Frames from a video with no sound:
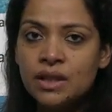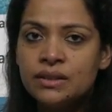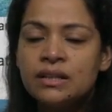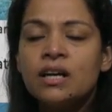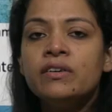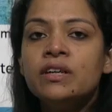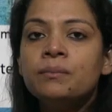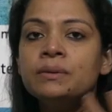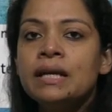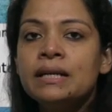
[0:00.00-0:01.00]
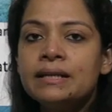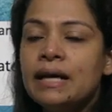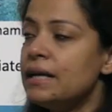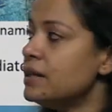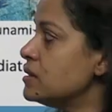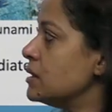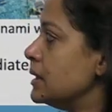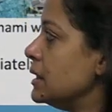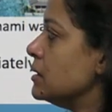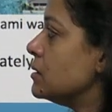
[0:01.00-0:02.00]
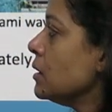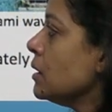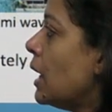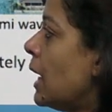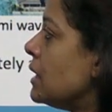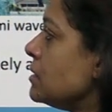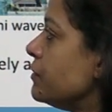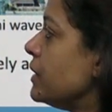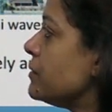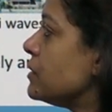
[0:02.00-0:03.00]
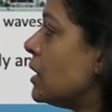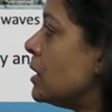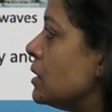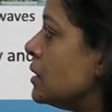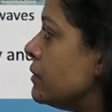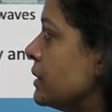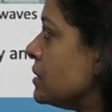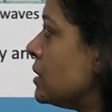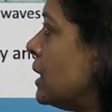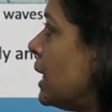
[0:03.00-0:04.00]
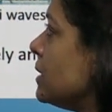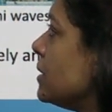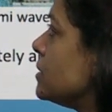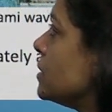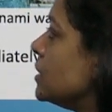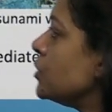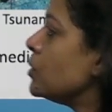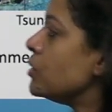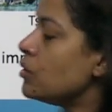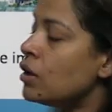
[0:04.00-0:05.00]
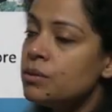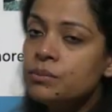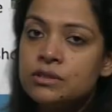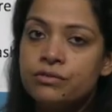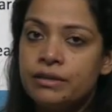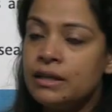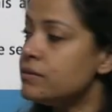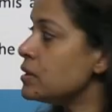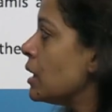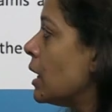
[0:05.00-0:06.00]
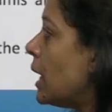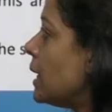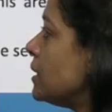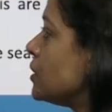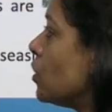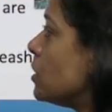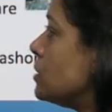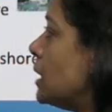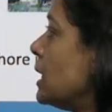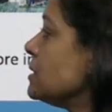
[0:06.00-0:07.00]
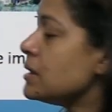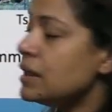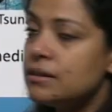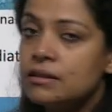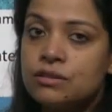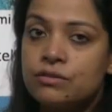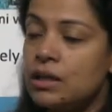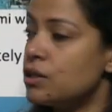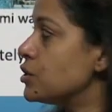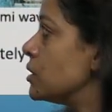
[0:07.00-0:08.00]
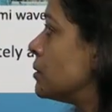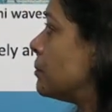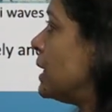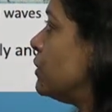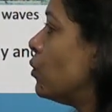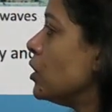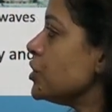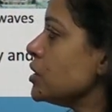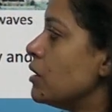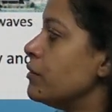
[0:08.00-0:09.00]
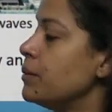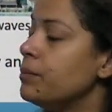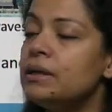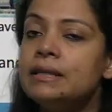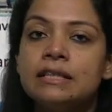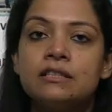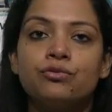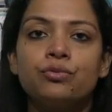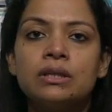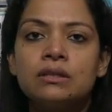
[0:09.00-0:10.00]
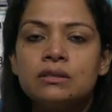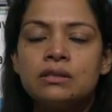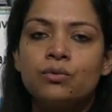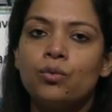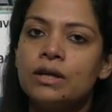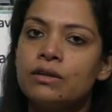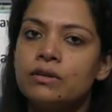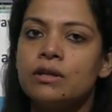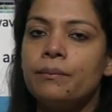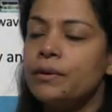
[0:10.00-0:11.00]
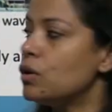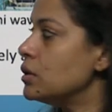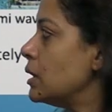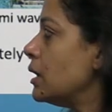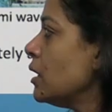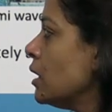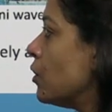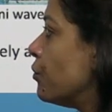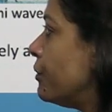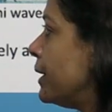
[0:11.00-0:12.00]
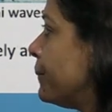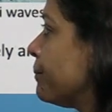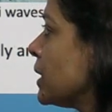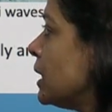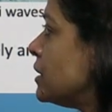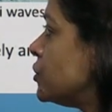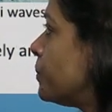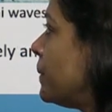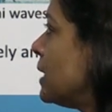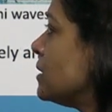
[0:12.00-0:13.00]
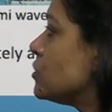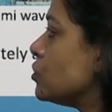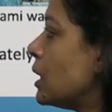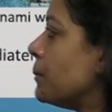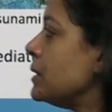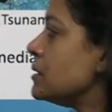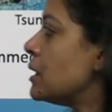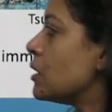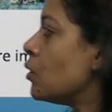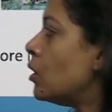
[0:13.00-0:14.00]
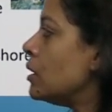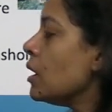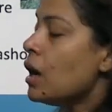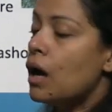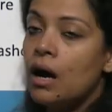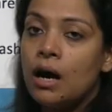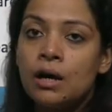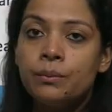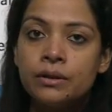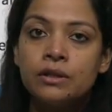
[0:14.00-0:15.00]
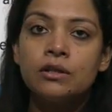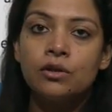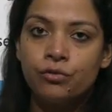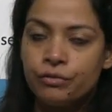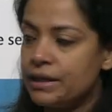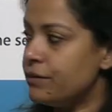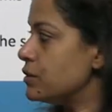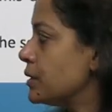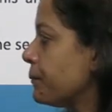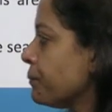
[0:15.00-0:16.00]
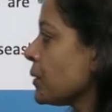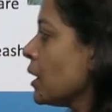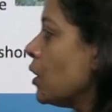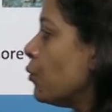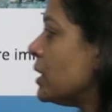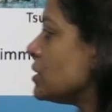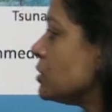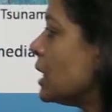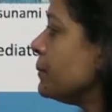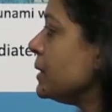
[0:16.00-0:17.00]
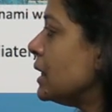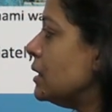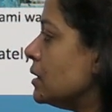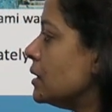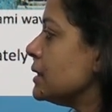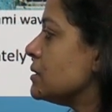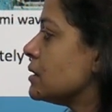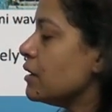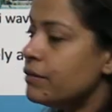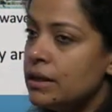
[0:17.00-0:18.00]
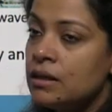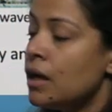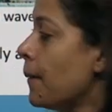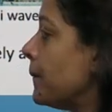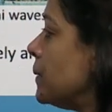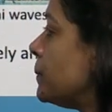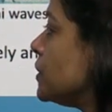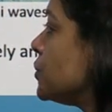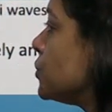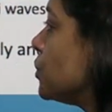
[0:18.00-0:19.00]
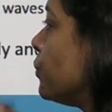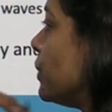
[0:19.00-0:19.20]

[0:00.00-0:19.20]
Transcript: they cover up the entire cities. As the waves reach the land, they turn into enormous waves and it causes large-scale destruction by washing away buildings, vehicles, and whatever coming on their way. In Japan, the tsunamis are called harbor waves. When a tsunami alert is given, people should